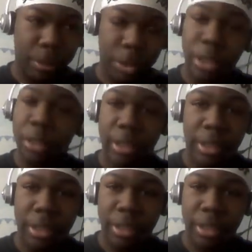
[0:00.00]

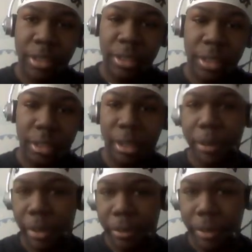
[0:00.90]
Yongsan.
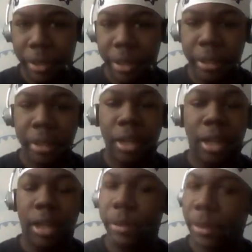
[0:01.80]
I'm in Korea now.
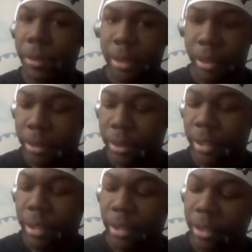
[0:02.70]
All the way up to
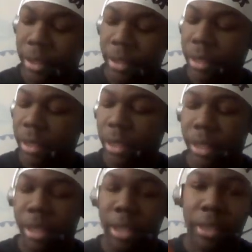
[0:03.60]
Yongsan
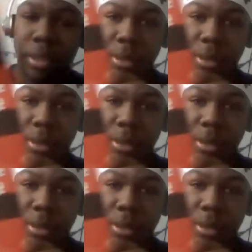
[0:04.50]
and got